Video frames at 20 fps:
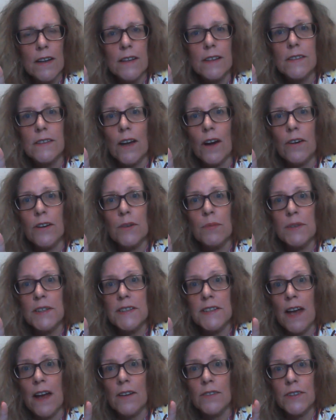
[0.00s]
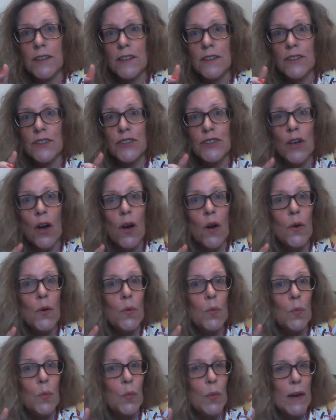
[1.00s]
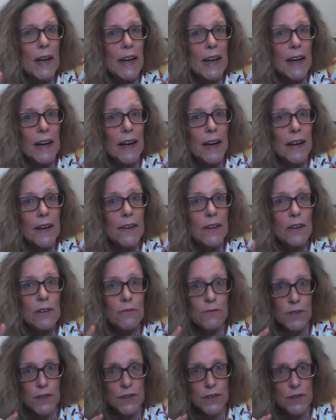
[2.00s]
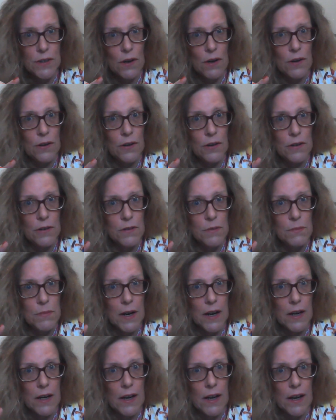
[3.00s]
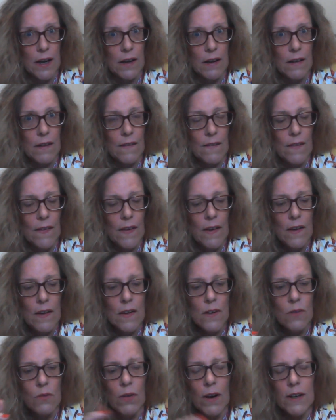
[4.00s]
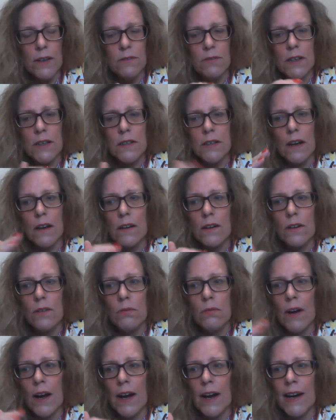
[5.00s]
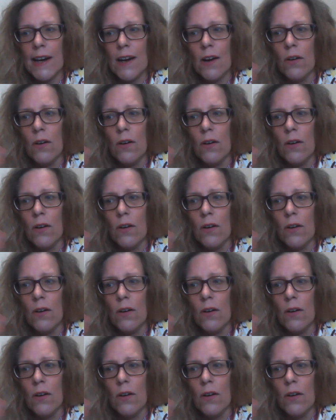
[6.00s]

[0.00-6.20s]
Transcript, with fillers: is going to be sounding so weird for so many. When we take away